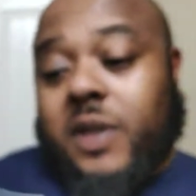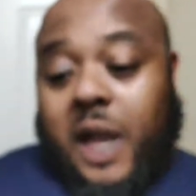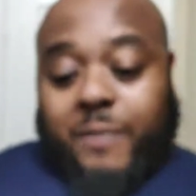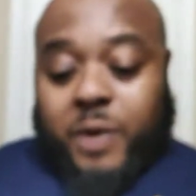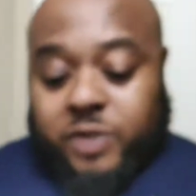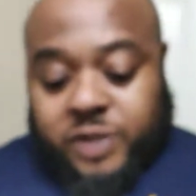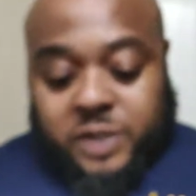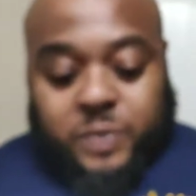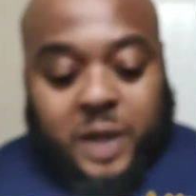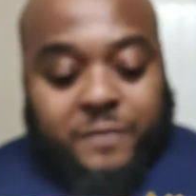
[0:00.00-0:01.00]
I purchased
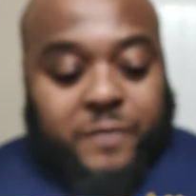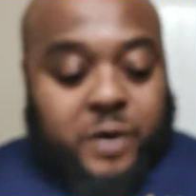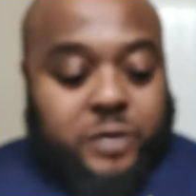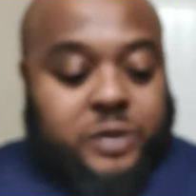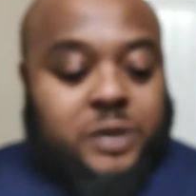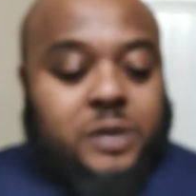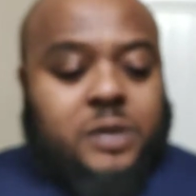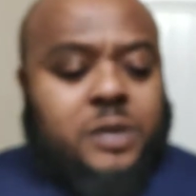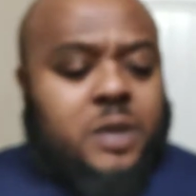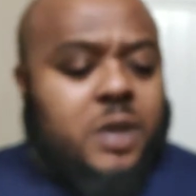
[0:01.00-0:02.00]
this when I first
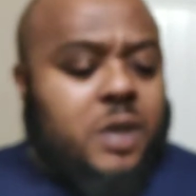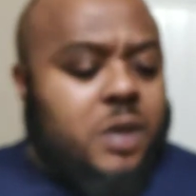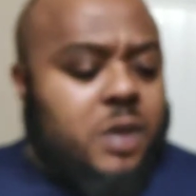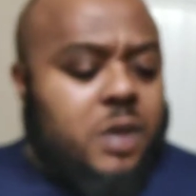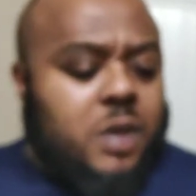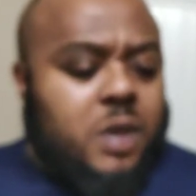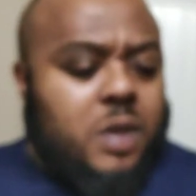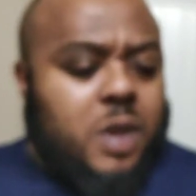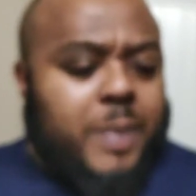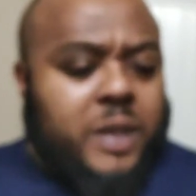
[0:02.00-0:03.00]

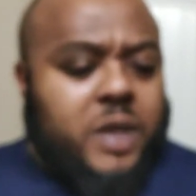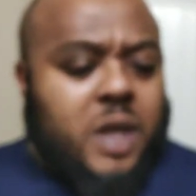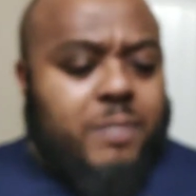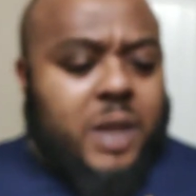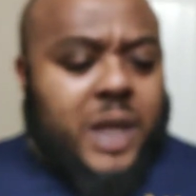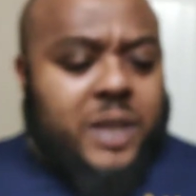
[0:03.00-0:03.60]
learned about the cut buddy.